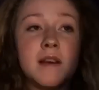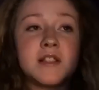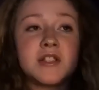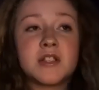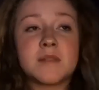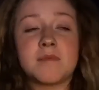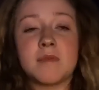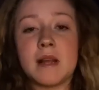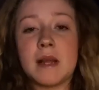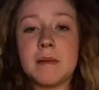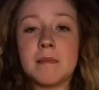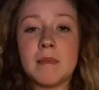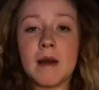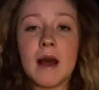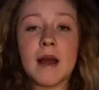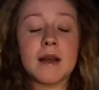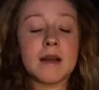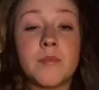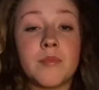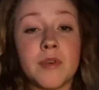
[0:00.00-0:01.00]
It's just plain
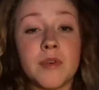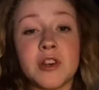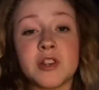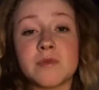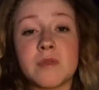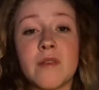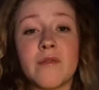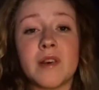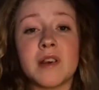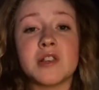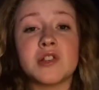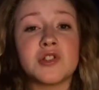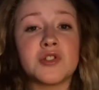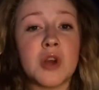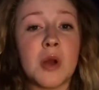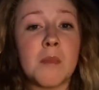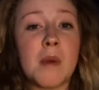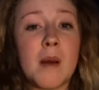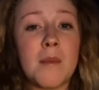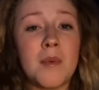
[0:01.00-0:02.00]
black. The British weather is
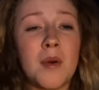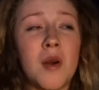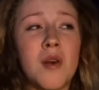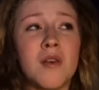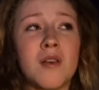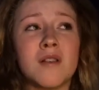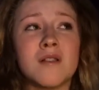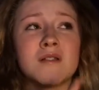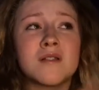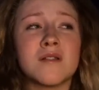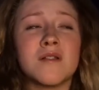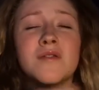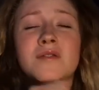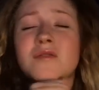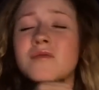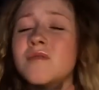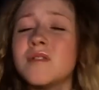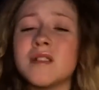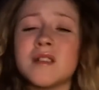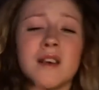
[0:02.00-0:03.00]
so bipolar, so
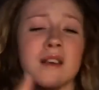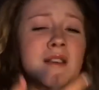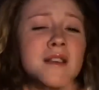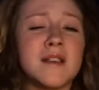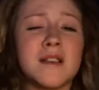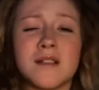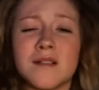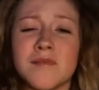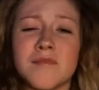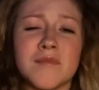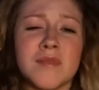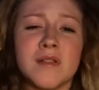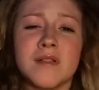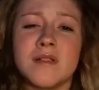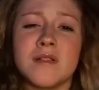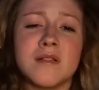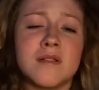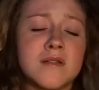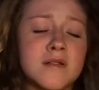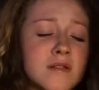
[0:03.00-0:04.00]
you're always gonna need an umbrella.
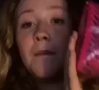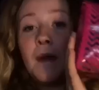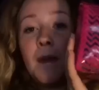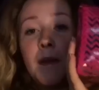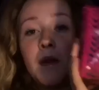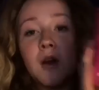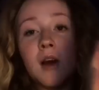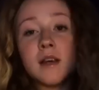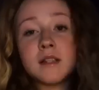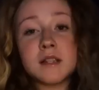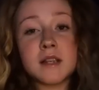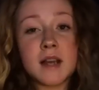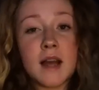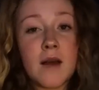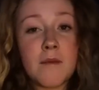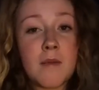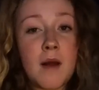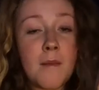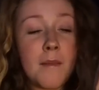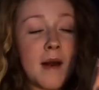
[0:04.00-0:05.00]
Then the last thing I
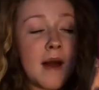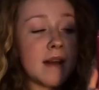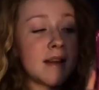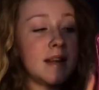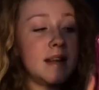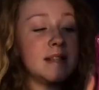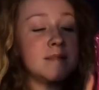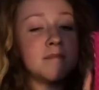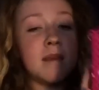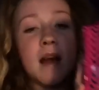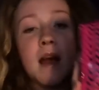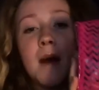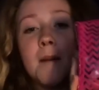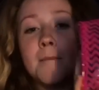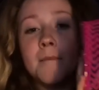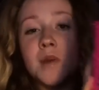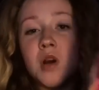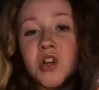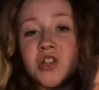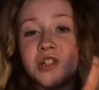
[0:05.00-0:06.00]
have in my bag is my
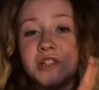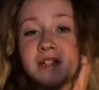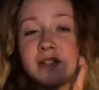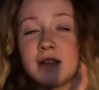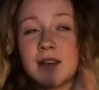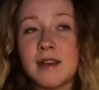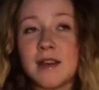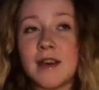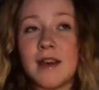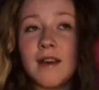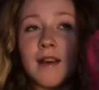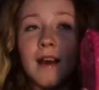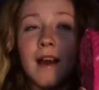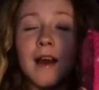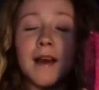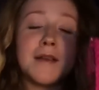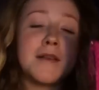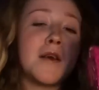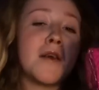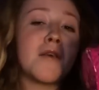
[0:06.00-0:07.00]
emergency kit.
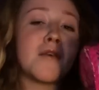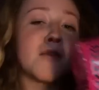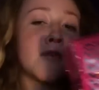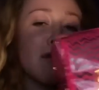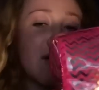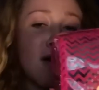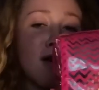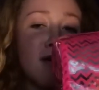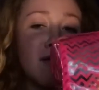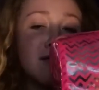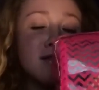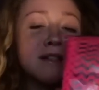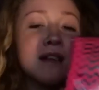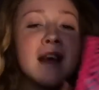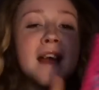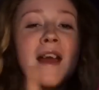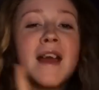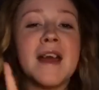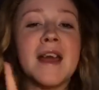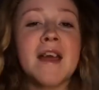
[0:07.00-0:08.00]
And girls,
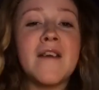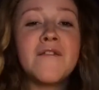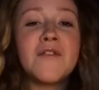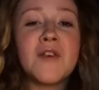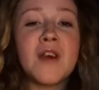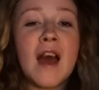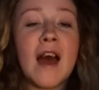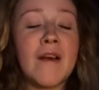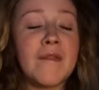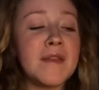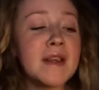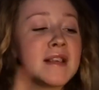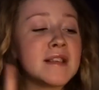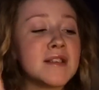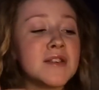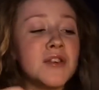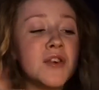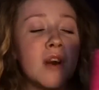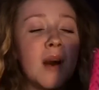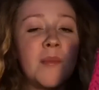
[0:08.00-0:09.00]
if you have
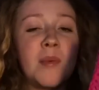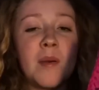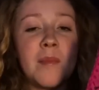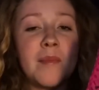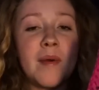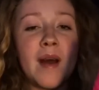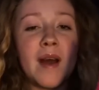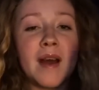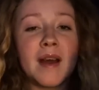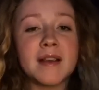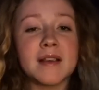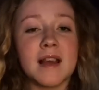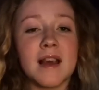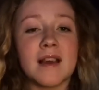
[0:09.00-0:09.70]
this, you are prepared.